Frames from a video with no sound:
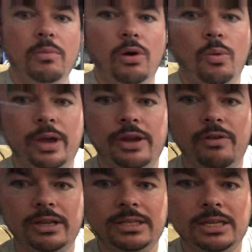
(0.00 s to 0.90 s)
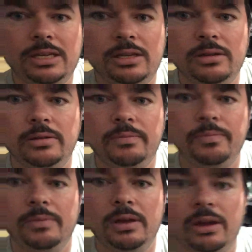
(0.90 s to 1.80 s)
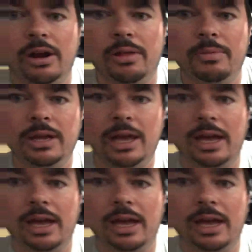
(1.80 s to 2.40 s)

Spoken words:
Well, Wayne Gretzky. Alright, let me